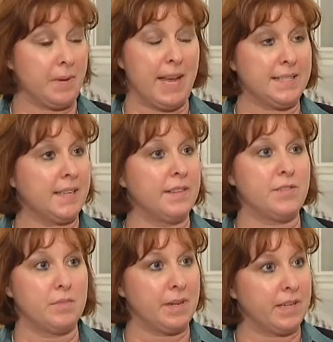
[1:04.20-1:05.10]
have been asking
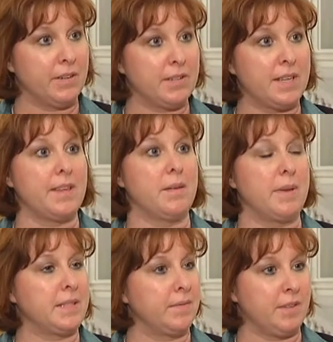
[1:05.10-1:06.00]
this for many years. I think it
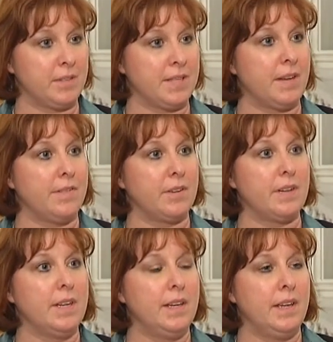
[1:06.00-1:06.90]
makes them feel
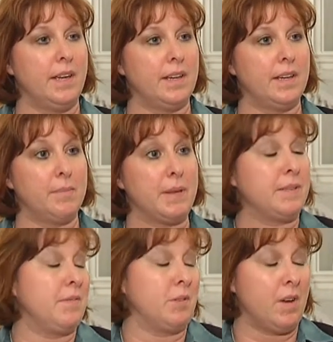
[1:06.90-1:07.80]
safer uh, and it makes
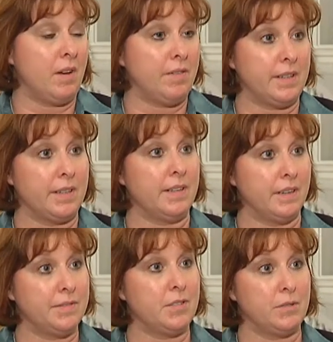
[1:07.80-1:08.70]
them feel confident
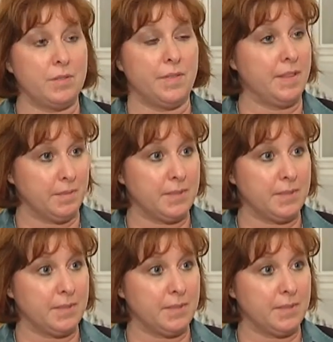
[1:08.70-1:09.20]
enough to defend